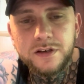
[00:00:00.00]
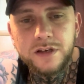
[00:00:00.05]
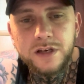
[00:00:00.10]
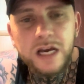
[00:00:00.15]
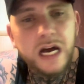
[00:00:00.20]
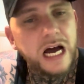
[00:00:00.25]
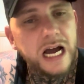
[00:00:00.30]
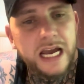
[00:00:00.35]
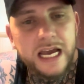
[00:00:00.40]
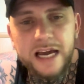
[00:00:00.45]

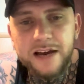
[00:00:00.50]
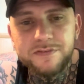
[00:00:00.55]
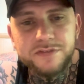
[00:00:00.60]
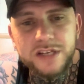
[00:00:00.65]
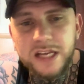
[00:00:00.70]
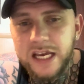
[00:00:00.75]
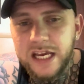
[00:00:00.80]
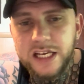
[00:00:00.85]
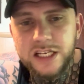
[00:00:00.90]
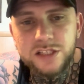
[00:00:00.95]
I have
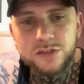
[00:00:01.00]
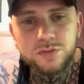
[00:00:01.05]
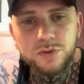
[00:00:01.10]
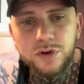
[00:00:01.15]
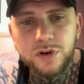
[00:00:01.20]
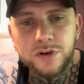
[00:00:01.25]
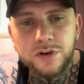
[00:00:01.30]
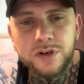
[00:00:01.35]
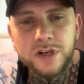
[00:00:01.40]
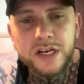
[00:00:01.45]
days
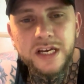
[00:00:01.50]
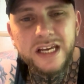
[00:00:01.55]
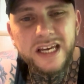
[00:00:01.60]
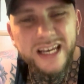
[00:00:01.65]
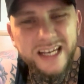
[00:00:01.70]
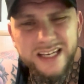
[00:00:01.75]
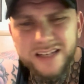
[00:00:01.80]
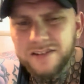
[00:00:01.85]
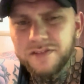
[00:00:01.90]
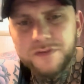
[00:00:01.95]
where
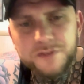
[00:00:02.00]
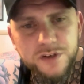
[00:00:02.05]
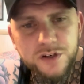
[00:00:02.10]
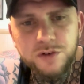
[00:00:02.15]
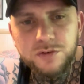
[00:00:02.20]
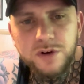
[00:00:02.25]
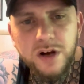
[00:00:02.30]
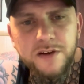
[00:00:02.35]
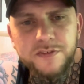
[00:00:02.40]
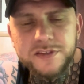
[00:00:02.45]
it can feel
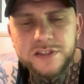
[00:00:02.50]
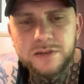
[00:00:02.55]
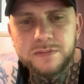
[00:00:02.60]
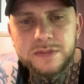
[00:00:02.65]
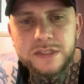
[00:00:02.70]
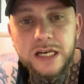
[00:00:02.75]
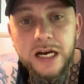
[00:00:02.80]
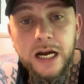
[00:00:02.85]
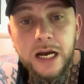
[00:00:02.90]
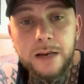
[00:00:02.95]
rough
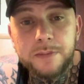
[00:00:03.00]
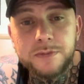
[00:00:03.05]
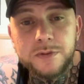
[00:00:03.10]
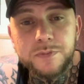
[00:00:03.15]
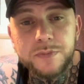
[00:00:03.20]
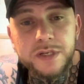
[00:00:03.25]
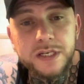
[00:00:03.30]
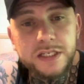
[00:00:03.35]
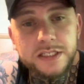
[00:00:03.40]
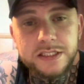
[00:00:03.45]
sometimes
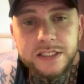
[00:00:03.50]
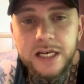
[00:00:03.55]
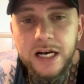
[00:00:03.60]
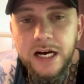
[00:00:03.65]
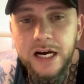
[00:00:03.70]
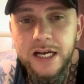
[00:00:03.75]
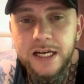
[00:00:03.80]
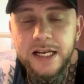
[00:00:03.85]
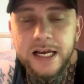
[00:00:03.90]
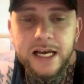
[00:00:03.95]
because
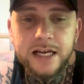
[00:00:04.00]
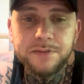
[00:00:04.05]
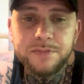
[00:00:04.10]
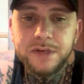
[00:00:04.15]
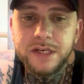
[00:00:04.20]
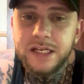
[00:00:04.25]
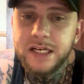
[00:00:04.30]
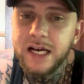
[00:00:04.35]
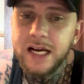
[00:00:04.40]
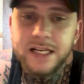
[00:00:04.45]
God had
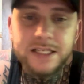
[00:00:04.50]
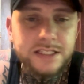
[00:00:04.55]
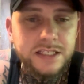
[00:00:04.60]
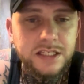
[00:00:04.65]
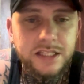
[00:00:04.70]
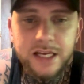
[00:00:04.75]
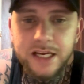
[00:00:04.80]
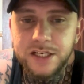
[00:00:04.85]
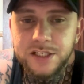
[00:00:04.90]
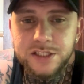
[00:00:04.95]
me in
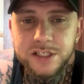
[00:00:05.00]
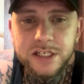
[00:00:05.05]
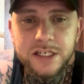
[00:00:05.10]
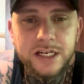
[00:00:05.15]
isolation,